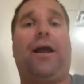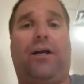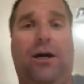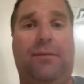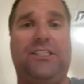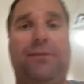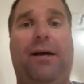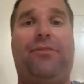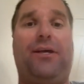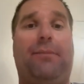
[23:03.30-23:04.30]
a lot of comments
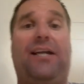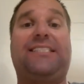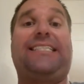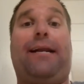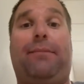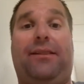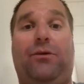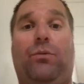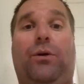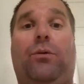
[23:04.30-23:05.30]
about the amount of sediment
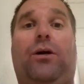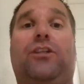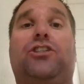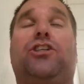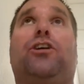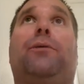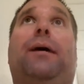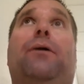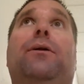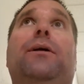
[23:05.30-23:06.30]
that we were concerned
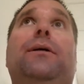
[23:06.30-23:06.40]
about.